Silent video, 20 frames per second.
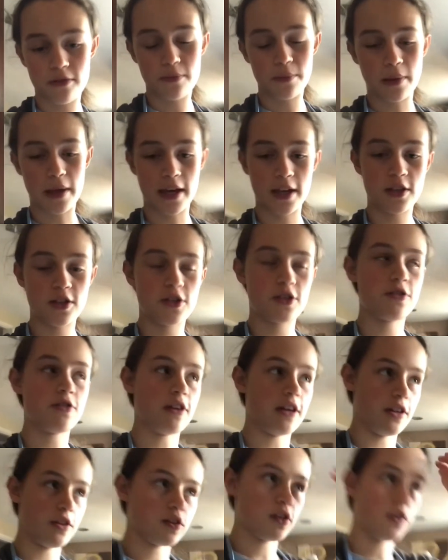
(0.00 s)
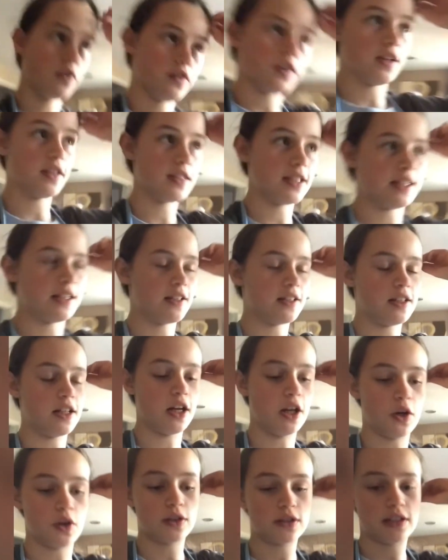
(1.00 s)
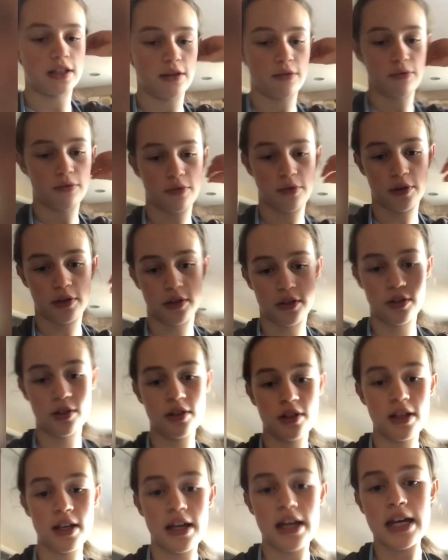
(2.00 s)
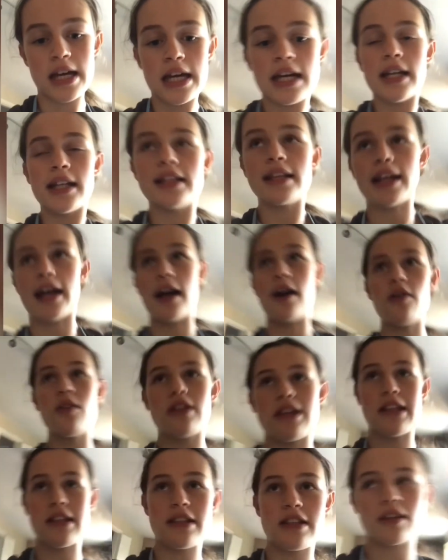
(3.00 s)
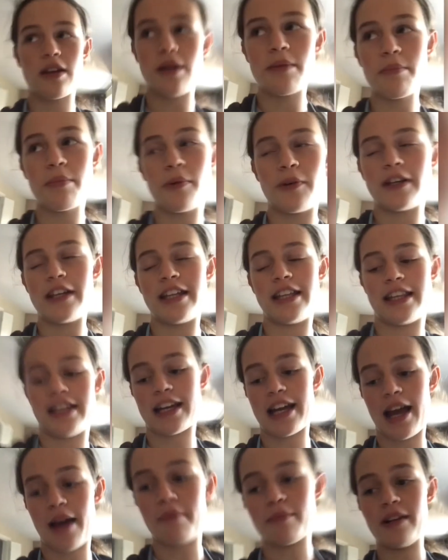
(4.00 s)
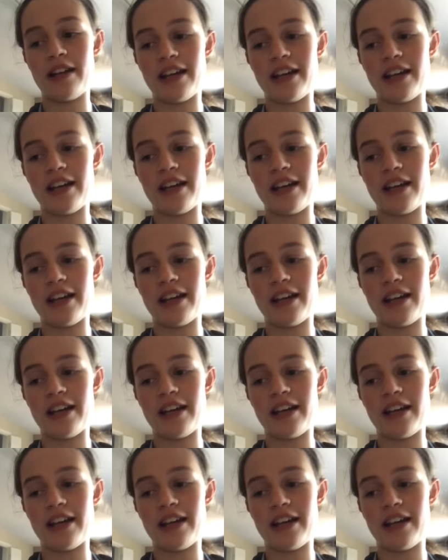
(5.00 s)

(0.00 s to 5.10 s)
pastry, it's obviously going to look different. Now, since I'm pointing the camera like